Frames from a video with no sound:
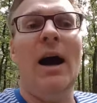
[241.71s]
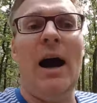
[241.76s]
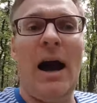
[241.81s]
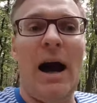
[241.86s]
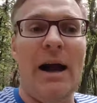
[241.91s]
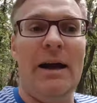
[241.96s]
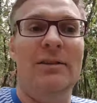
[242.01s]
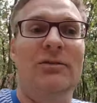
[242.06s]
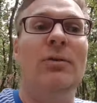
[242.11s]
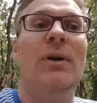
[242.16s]

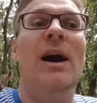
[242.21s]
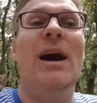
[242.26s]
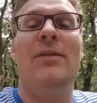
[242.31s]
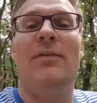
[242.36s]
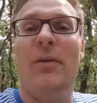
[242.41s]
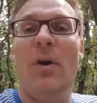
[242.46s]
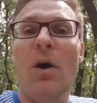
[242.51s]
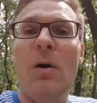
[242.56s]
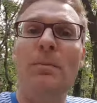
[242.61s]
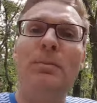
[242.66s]
I
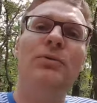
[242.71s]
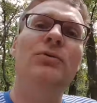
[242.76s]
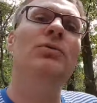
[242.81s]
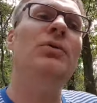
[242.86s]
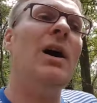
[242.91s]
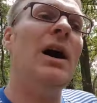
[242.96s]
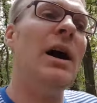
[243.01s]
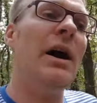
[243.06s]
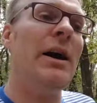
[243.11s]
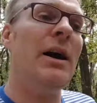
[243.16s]
drive up to
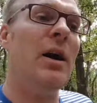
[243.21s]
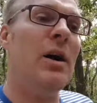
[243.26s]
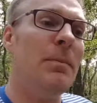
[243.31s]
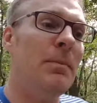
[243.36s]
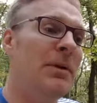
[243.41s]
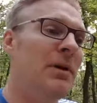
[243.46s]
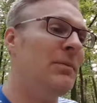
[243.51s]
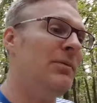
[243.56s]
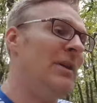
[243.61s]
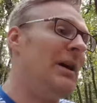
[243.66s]
high
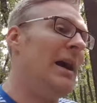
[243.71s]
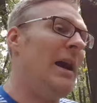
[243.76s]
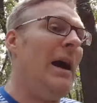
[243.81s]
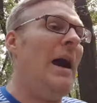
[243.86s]
RPMs.